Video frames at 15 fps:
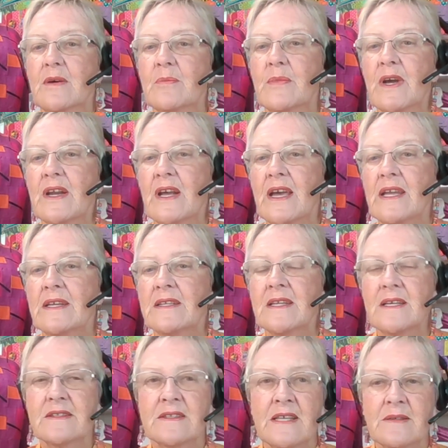but
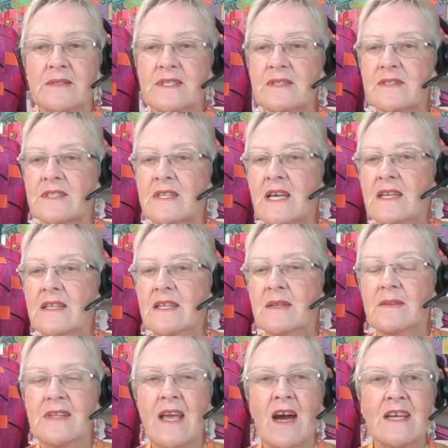there's
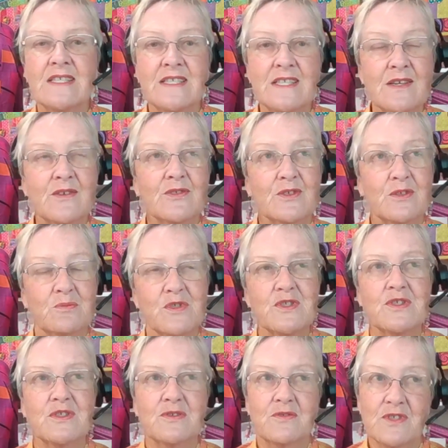certainly the idea of them
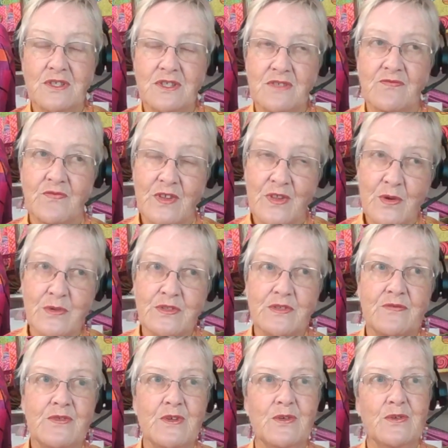was for those
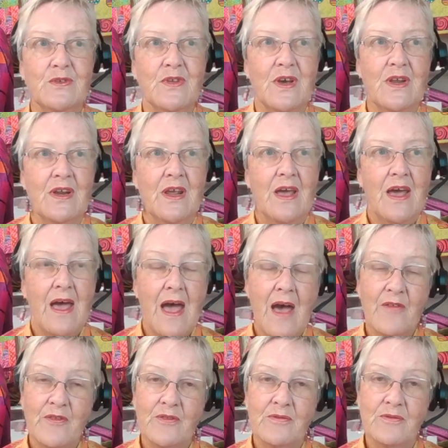of you that
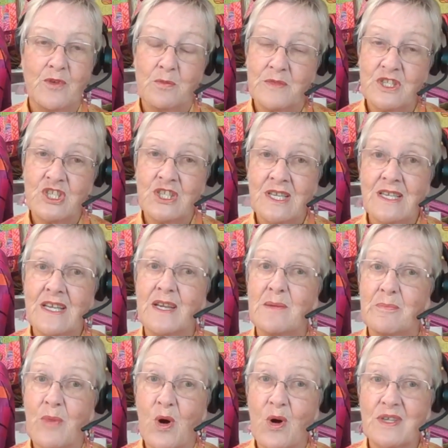have your machine in a
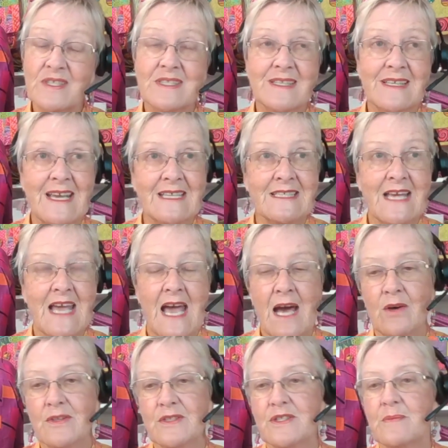box to get it
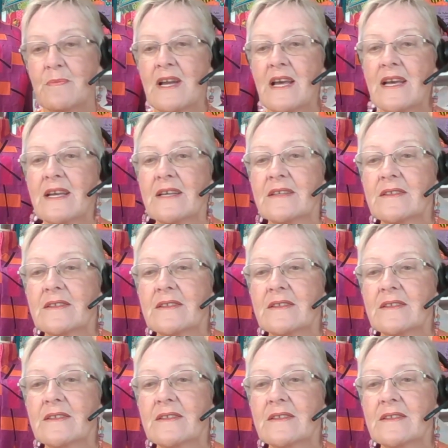out and to play.